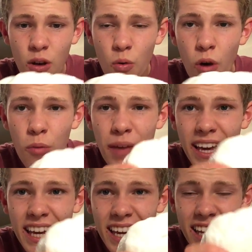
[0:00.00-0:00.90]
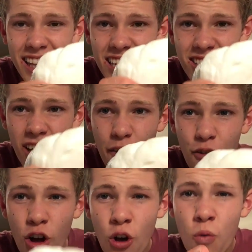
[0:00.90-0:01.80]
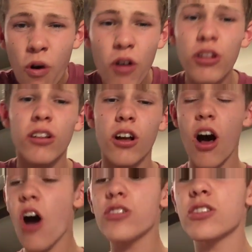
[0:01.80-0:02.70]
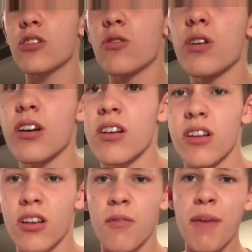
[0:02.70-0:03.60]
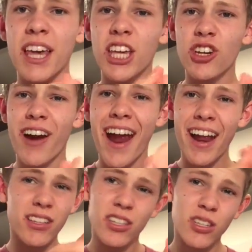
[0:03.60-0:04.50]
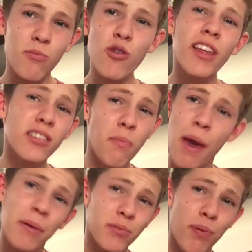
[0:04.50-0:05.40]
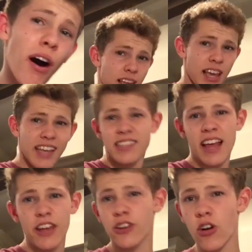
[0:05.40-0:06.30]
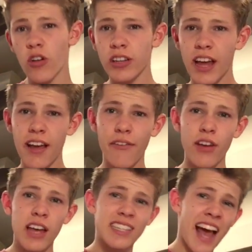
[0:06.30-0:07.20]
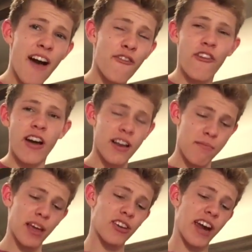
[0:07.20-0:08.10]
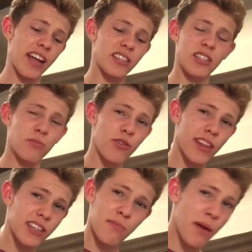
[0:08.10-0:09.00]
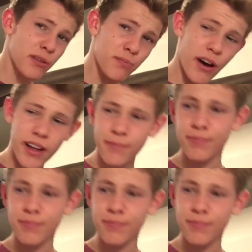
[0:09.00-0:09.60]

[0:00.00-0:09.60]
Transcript: while making this stuff while also making your hands smooth as a baby's butt. Isn't that your goal in life? To have fun and make your hands smooth as a baby's butt?